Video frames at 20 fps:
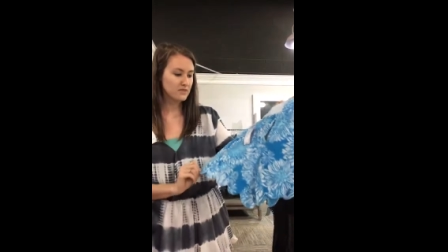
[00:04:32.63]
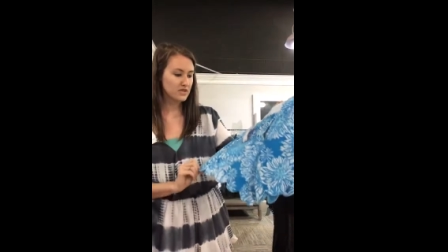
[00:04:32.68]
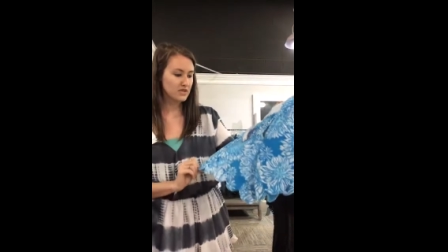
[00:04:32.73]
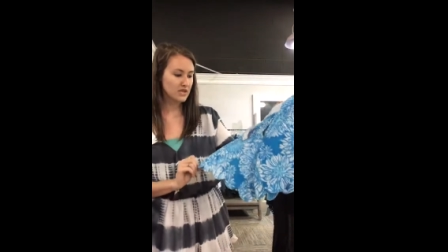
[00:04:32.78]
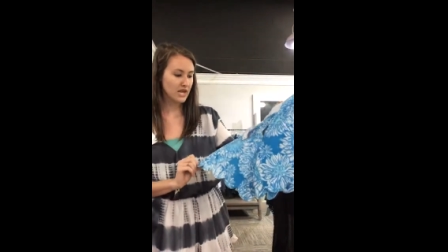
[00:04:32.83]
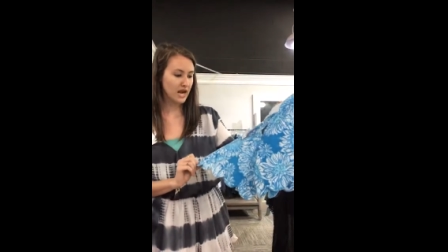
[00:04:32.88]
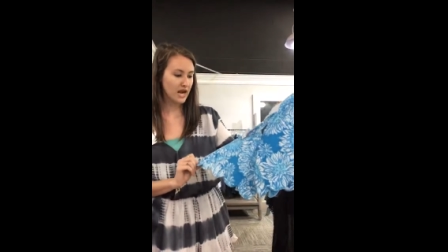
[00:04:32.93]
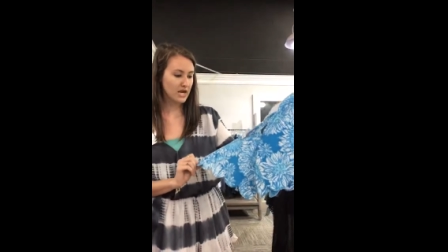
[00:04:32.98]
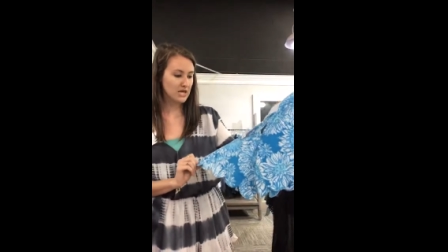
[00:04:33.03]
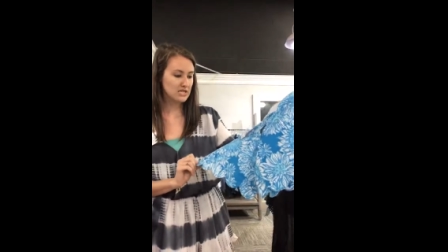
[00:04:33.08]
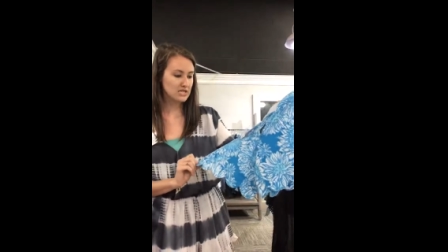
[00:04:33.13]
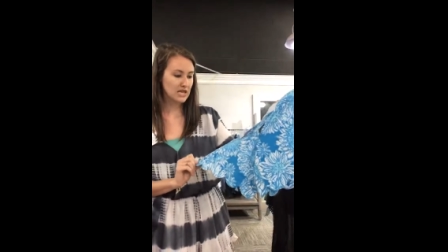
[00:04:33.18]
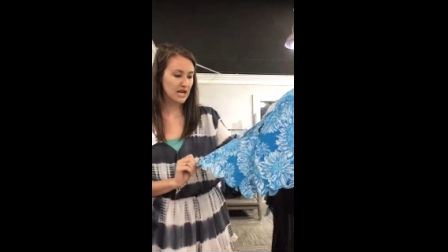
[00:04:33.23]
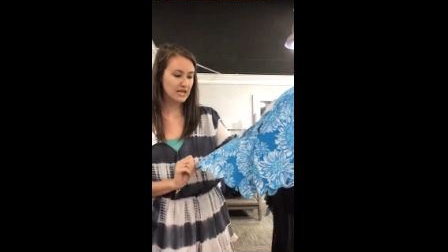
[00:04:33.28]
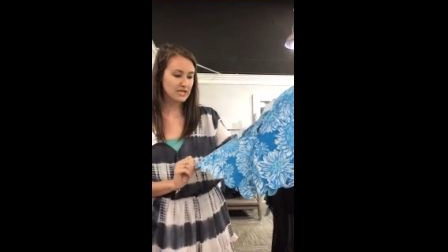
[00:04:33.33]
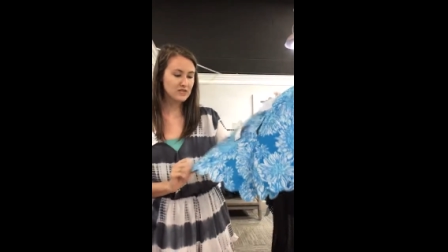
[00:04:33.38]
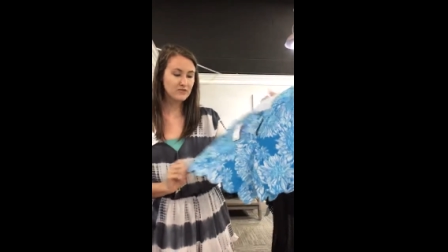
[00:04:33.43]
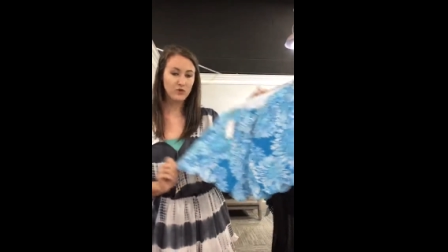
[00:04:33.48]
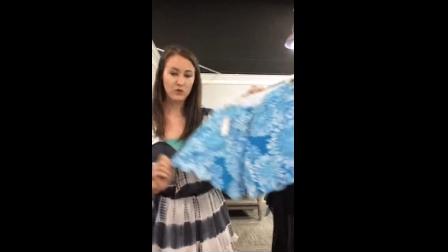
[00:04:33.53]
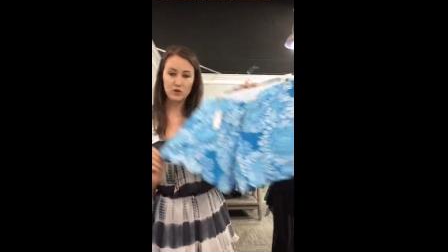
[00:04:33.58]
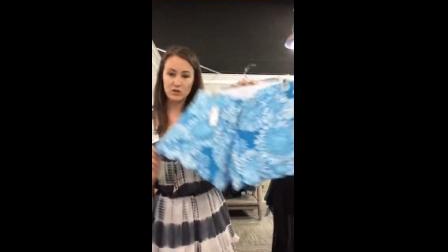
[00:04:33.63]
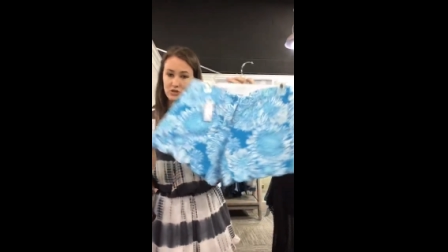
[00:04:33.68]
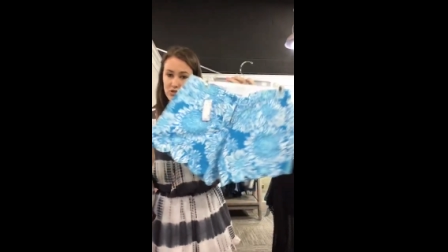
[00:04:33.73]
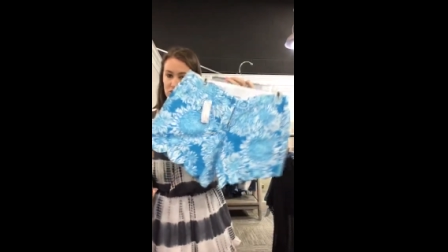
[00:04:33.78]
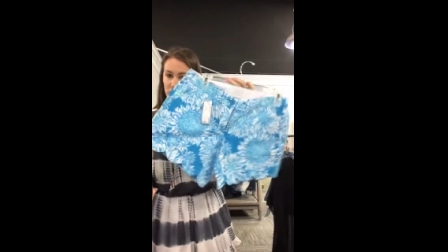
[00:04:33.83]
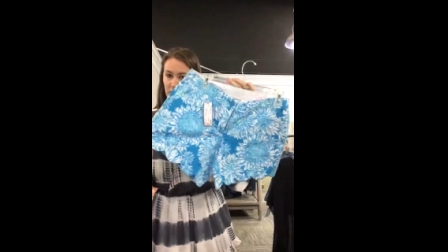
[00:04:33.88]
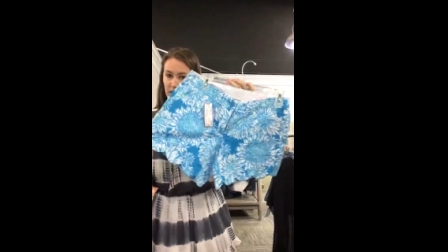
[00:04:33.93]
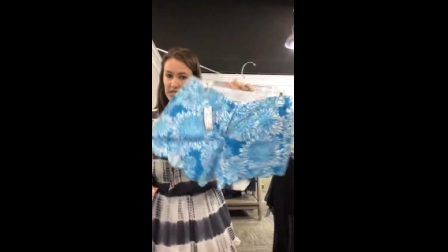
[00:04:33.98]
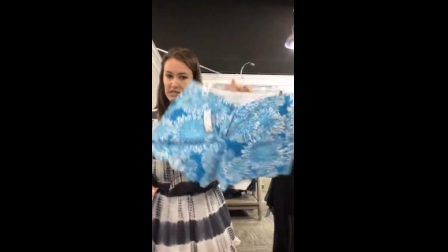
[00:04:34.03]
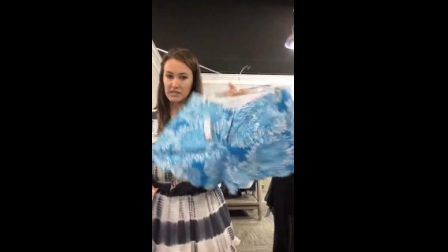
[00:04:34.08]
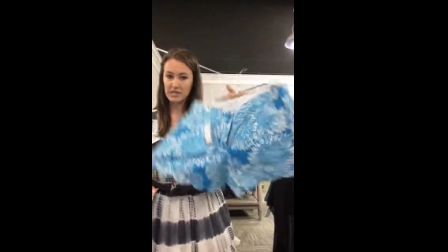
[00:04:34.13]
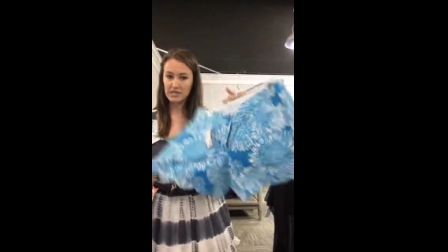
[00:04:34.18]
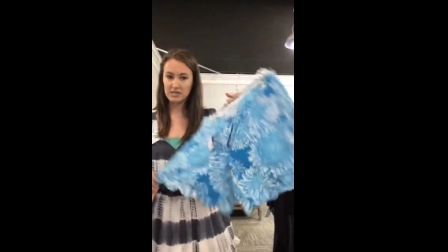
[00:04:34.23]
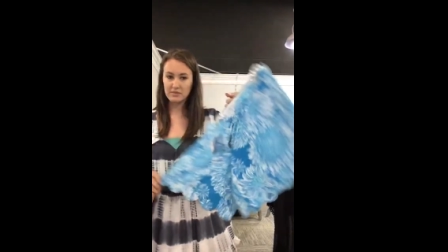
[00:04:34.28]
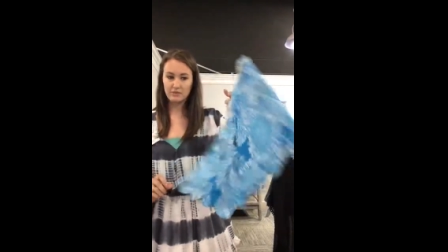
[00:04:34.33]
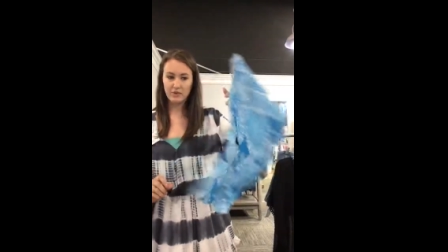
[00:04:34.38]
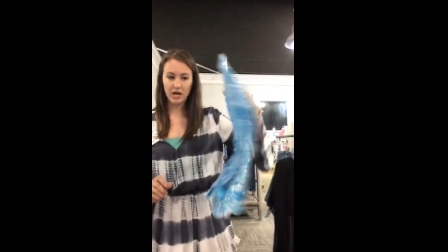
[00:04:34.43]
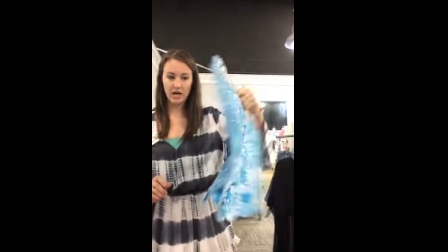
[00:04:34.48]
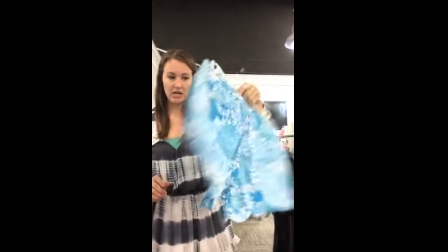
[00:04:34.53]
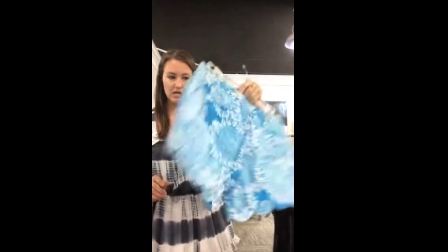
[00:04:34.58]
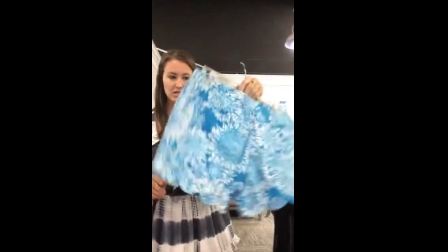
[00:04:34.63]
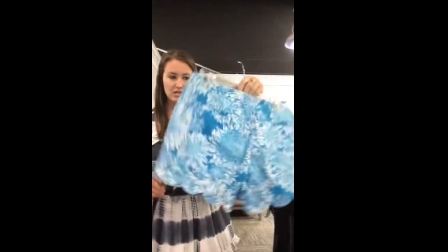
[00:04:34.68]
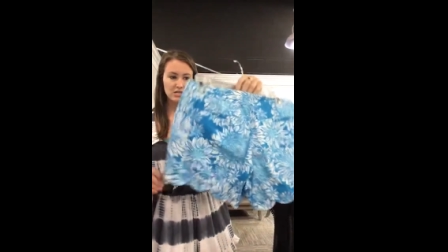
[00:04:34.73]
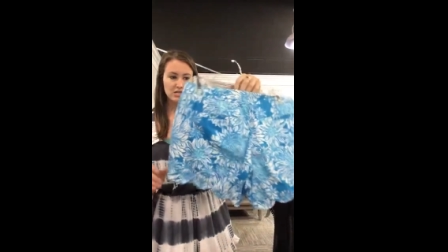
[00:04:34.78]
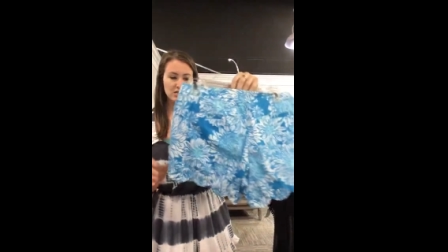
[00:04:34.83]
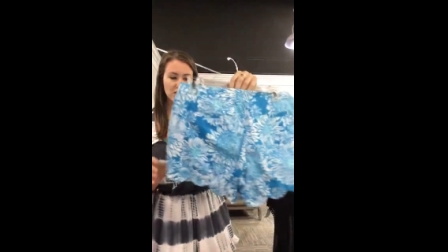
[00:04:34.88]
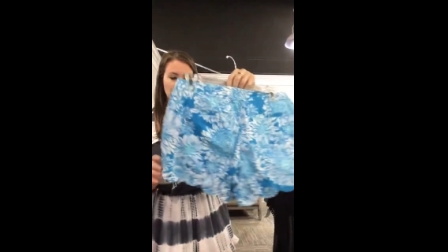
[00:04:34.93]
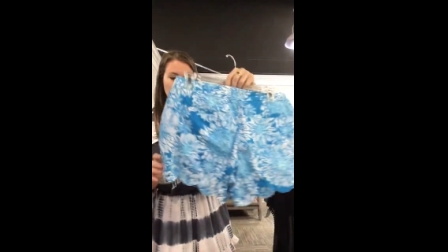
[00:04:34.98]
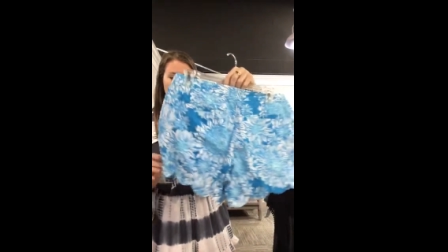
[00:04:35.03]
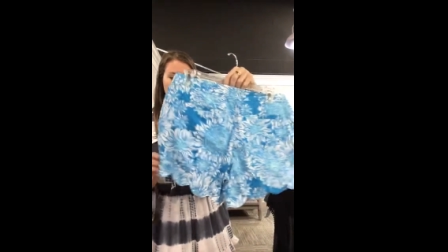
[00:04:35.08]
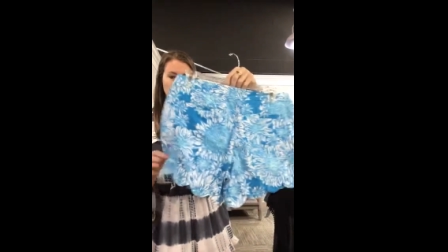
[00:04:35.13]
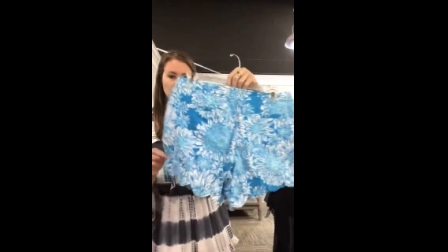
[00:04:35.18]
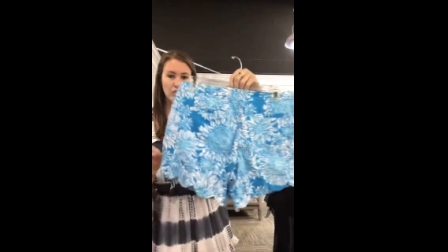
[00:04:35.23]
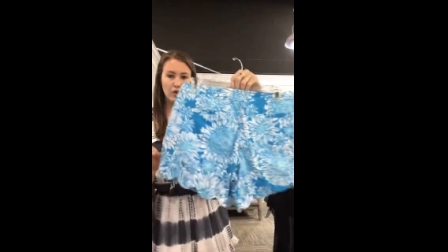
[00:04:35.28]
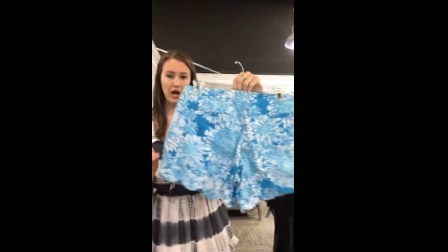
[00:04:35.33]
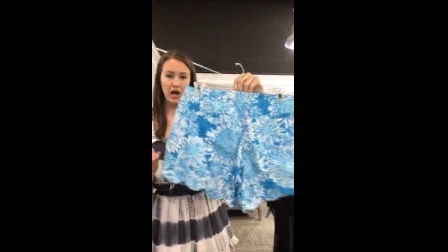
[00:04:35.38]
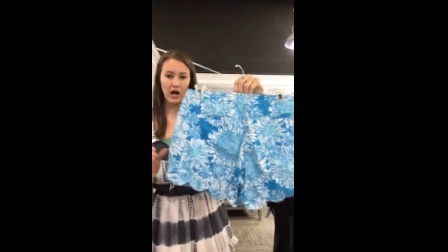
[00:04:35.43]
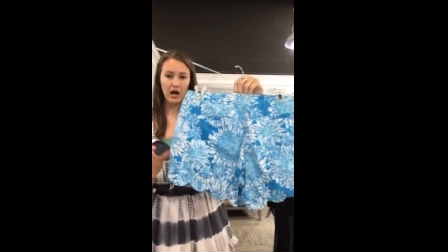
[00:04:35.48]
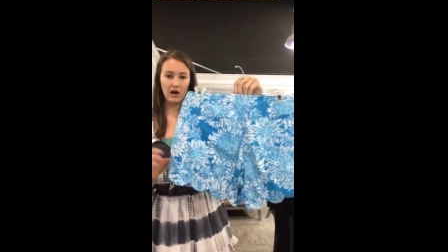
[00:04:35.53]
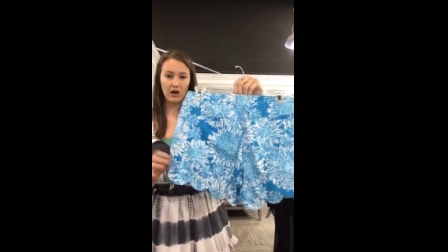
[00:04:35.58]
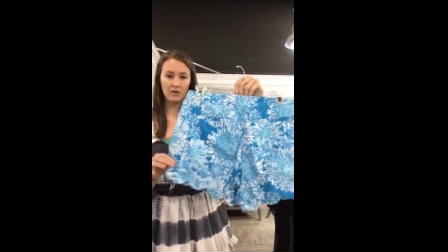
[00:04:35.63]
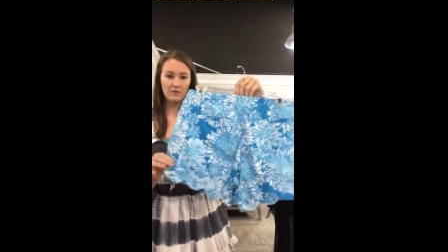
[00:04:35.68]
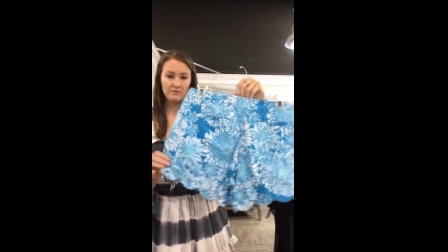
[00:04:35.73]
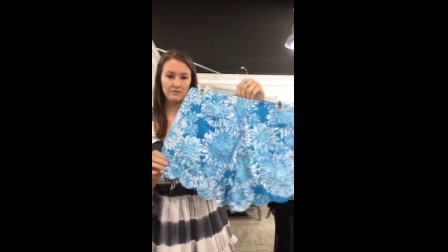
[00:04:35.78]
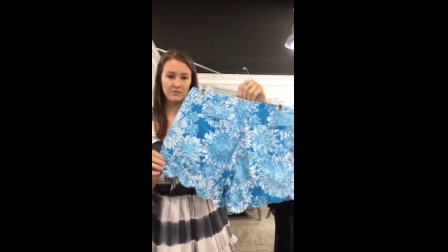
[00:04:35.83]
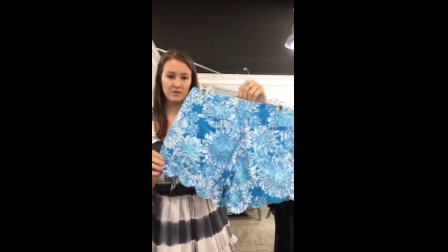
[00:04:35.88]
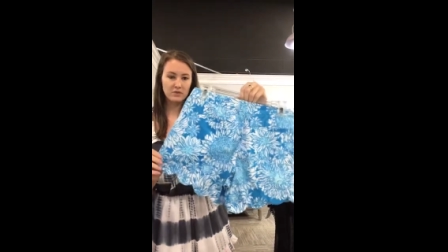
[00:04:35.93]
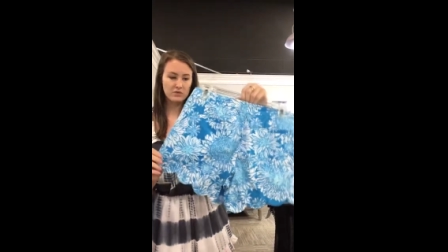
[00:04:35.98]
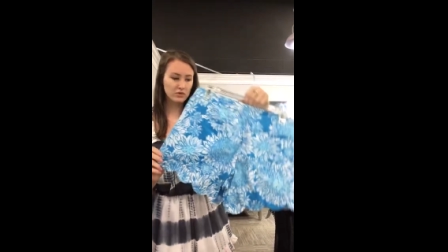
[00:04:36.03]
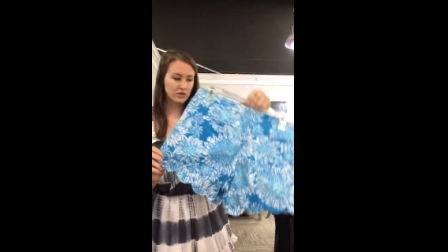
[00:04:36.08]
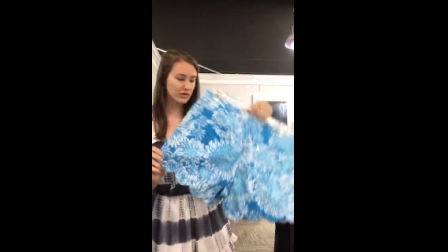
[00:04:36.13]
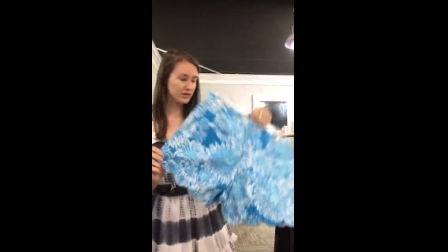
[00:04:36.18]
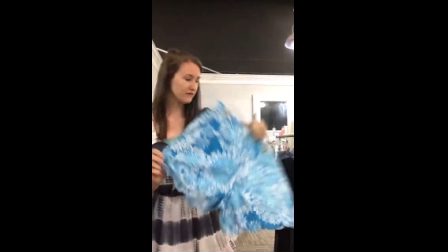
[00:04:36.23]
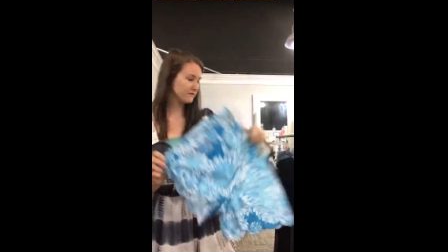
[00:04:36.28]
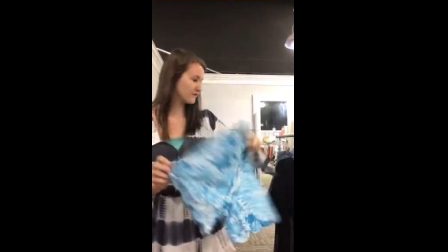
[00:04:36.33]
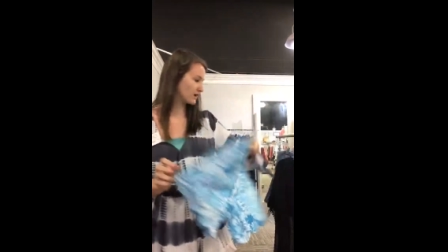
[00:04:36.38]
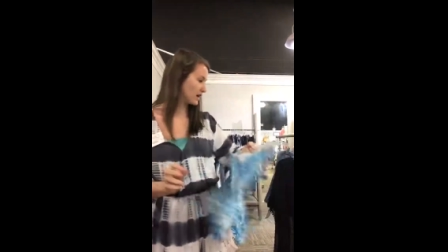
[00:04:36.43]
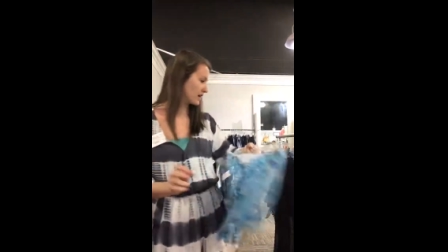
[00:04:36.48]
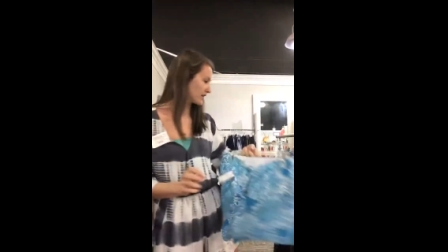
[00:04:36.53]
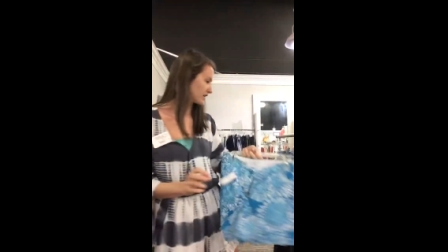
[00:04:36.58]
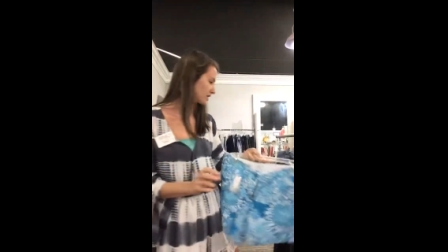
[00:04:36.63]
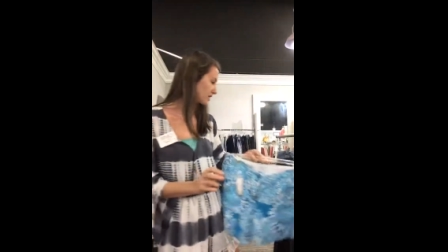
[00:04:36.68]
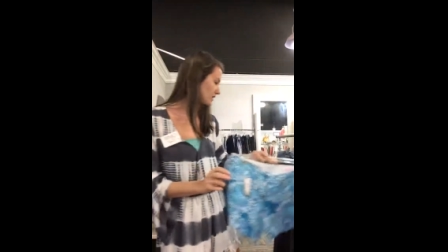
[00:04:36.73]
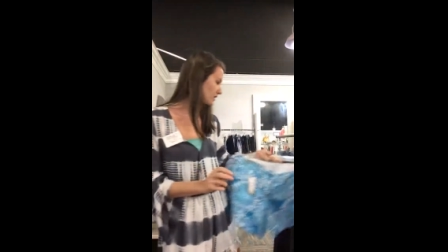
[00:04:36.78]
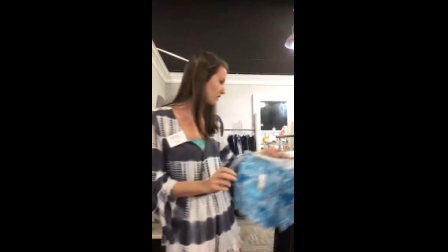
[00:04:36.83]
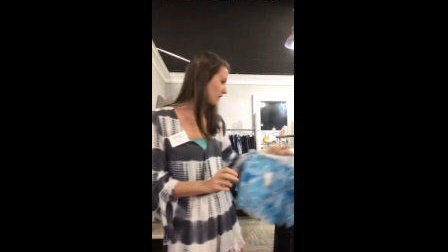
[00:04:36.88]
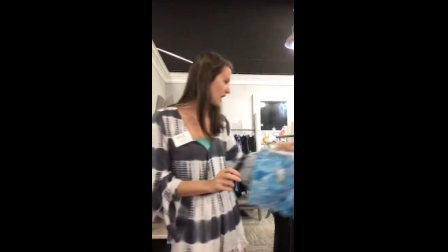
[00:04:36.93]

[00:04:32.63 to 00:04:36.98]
They're size four, 26 bucks as well. Really fun, cute